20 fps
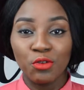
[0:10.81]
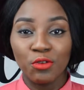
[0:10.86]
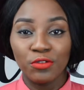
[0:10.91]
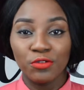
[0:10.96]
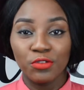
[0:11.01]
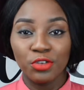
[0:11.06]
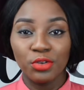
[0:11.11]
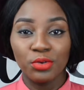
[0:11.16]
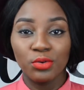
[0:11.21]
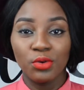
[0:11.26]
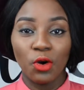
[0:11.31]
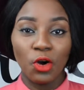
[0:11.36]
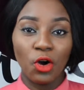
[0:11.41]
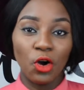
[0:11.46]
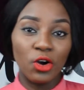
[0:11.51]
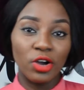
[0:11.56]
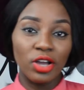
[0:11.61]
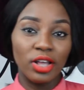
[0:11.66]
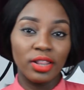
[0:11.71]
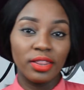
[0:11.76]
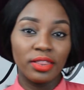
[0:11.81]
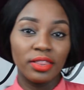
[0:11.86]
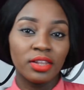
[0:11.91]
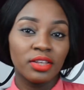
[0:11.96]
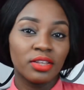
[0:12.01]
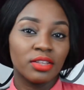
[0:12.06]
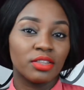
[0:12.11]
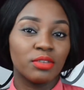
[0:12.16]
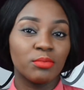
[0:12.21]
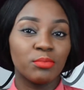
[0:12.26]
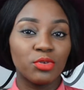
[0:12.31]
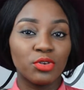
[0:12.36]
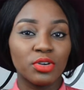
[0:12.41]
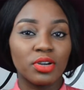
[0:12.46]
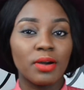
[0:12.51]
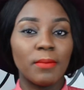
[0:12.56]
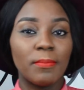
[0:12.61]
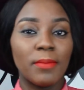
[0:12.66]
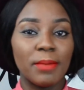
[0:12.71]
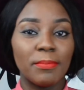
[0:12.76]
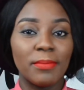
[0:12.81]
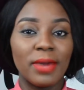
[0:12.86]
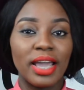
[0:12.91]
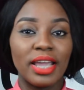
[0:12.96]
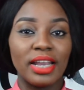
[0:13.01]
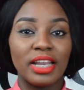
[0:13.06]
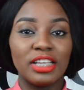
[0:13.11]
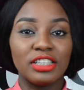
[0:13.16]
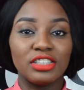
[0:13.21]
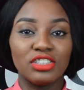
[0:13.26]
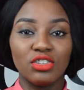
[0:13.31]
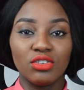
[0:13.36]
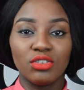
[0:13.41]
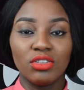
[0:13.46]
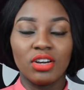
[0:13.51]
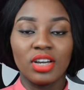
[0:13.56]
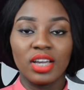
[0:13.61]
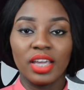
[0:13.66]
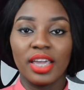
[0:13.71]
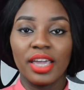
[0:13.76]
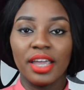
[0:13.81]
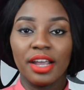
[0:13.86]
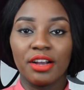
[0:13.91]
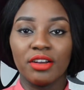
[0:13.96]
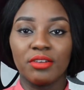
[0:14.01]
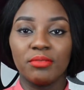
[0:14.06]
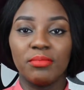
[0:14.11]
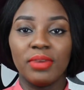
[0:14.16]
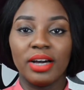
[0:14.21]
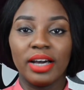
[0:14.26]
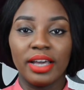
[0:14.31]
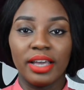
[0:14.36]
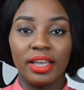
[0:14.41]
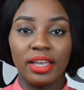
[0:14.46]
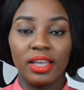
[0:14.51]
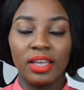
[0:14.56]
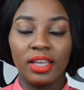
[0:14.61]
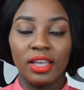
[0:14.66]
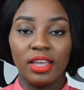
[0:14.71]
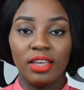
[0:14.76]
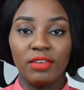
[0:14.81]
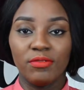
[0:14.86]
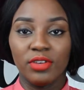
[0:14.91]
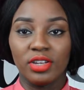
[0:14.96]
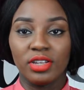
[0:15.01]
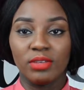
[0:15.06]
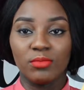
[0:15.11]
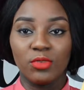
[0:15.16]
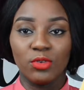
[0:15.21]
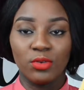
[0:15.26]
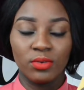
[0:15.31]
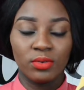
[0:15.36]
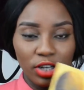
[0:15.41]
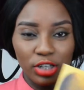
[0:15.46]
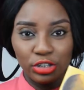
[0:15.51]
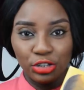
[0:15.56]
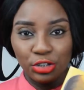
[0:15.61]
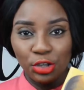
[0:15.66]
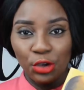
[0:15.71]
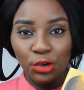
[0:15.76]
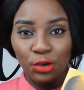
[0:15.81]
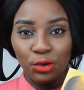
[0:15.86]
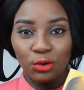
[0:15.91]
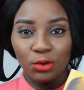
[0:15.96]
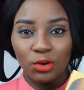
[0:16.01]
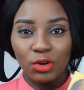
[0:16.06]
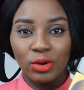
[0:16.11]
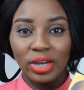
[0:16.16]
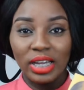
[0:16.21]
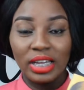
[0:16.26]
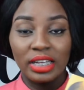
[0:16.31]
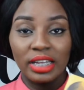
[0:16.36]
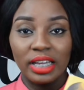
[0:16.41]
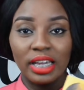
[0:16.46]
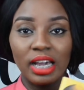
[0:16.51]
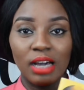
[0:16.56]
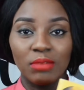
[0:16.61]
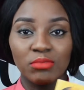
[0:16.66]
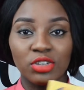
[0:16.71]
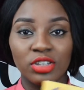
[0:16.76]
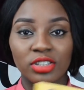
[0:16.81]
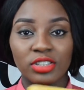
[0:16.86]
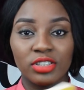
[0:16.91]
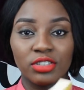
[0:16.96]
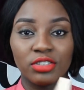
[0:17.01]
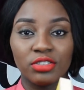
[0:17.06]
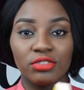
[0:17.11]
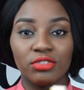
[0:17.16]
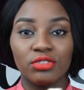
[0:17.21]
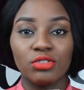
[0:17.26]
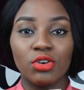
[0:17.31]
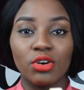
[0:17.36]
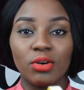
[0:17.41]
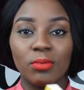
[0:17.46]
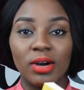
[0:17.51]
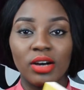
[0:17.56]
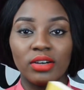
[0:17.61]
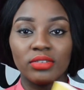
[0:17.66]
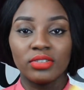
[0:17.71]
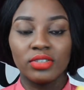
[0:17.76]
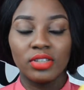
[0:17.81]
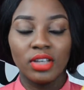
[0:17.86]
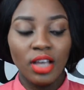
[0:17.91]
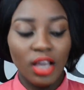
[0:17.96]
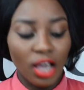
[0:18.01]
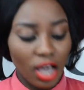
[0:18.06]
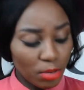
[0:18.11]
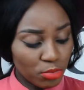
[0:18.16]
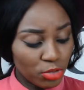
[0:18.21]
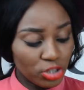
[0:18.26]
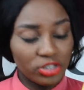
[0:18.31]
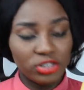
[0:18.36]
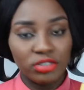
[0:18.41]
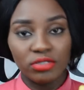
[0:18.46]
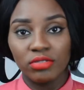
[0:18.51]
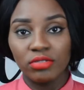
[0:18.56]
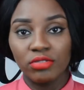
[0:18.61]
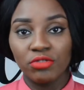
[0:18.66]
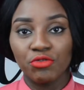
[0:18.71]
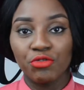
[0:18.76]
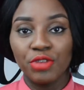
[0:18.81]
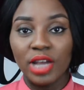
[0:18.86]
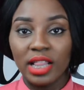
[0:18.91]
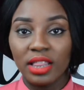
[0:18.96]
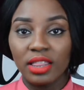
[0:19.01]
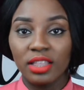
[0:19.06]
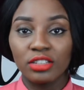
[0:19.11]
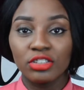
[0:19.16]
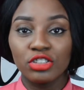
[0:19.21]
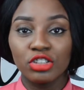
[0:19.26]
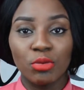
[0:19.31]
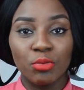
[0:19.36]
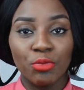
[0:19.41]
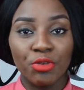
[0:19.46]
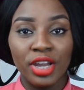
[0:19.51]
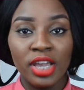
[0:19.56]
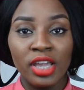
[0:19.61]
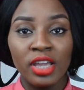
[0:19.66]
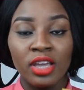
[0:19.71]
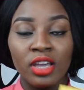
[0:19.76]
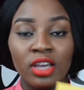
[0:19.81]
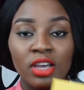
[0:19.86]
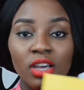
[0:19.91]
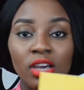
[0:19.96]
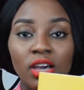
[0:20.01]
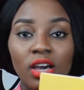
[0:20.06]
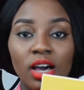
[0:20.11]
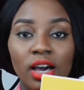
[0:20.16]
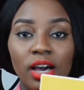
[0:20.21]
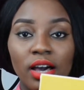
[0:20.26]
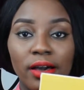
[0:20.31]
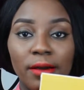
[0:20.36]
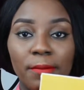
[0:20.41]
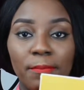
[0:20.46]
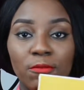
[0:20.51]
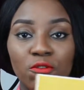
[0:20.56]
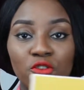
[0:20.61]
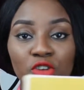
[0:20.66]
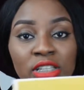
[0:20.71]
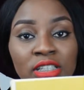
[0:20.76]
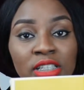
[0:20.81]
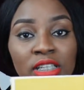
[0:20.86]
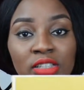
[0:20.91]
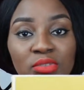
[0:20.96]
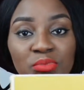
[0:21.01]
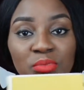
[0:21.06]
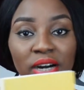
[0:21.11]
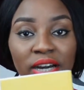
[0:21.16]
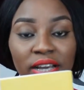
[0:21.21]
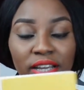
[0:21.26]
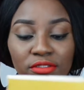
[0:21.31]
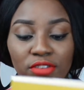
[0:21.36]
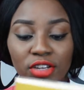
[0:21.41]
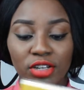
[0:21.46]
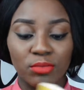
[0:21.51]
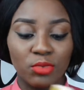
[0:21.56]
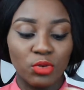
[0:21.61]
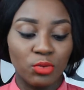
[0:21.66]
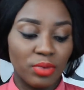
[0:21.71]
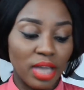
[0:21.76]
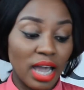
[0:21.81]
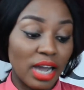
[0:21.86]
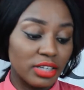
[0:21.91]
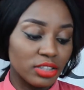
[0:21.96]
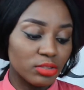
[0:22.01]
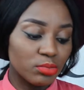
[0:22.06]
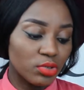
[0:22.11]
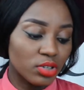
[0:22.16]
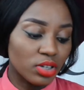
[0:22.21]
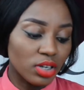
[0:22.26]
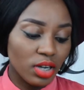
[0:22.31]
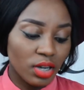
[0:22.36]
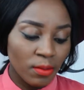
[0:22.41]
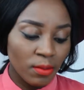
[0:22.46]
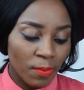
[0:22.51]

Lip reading: review on the book My Mind Is No Longer Here by Ifedigbo. So quickly, I'm going to read the summary written by Ifedigbo behind the book.